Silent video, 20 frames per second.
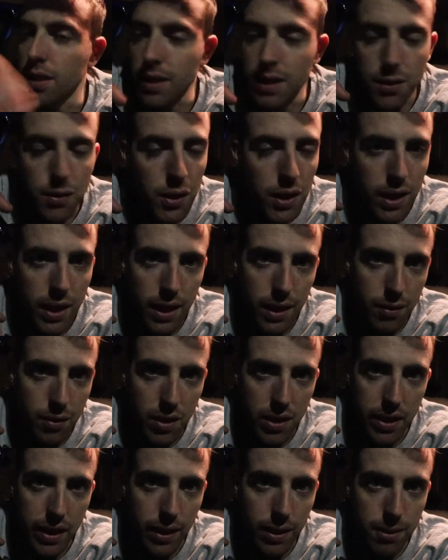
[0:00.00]
You've given it
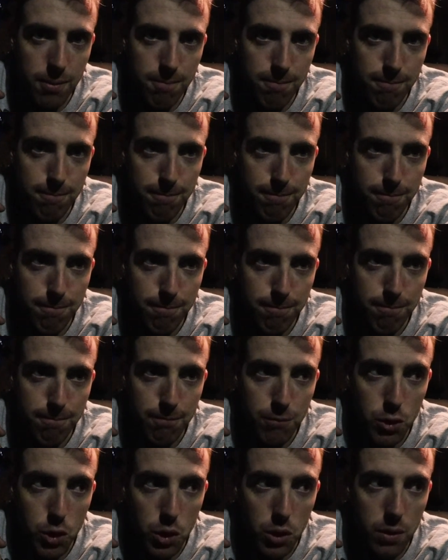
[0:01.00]
everything.
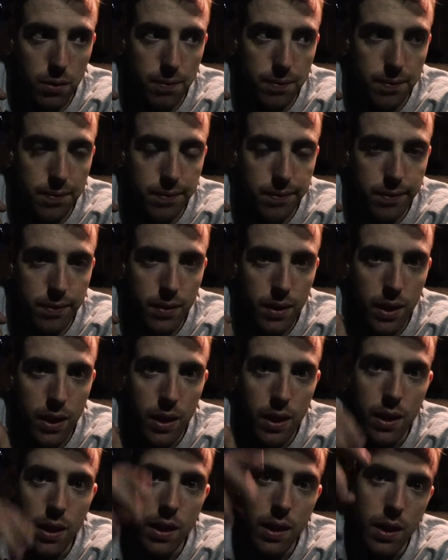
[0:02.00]
So,
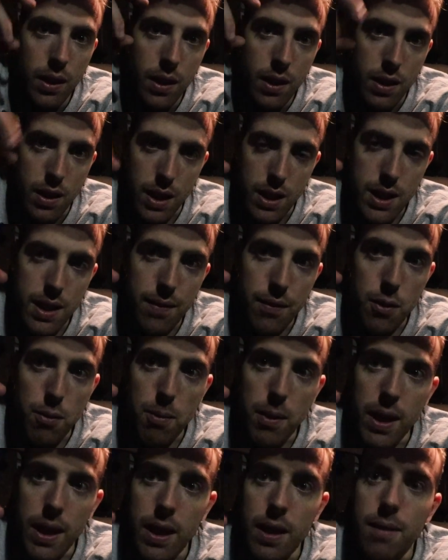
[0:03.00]
that's it
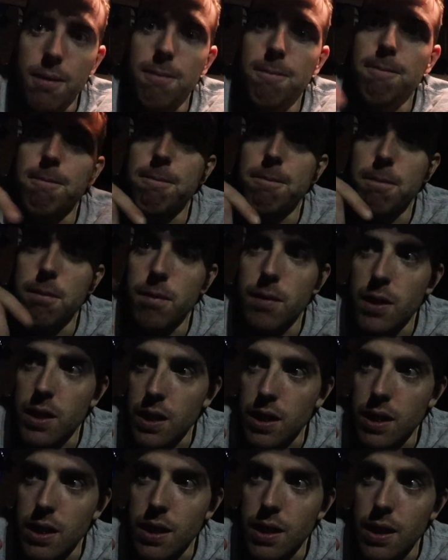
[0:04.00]
from me.
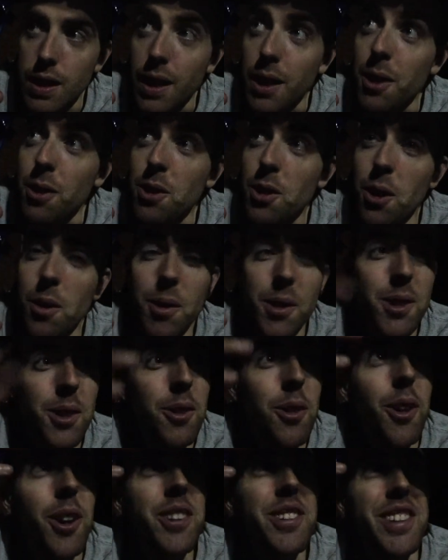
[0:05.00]
Thank you so much
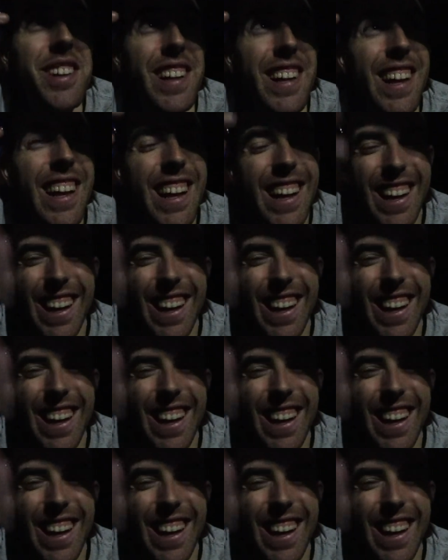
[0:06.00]
for watching.